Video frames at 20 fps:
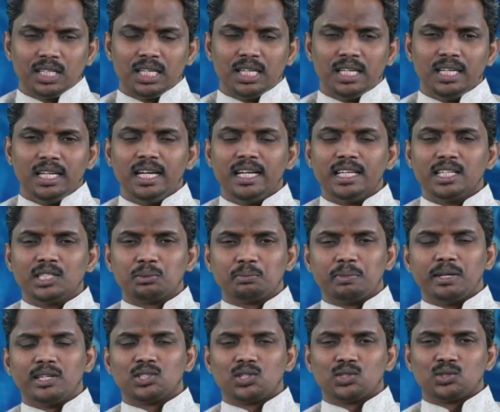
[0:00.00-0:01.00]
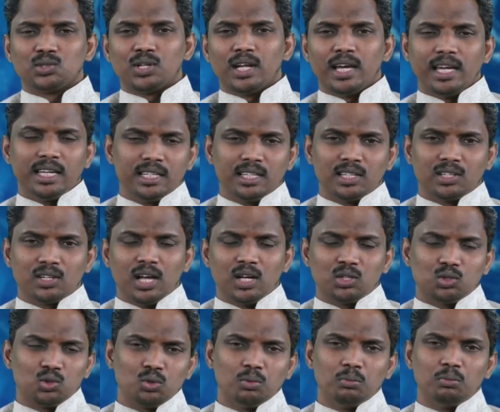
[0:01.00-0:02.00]
learning spaces like
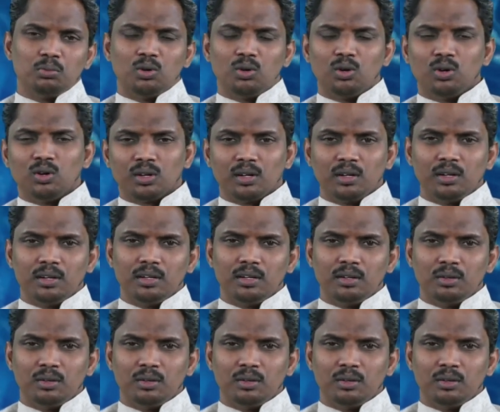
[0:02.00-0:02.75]
classroom or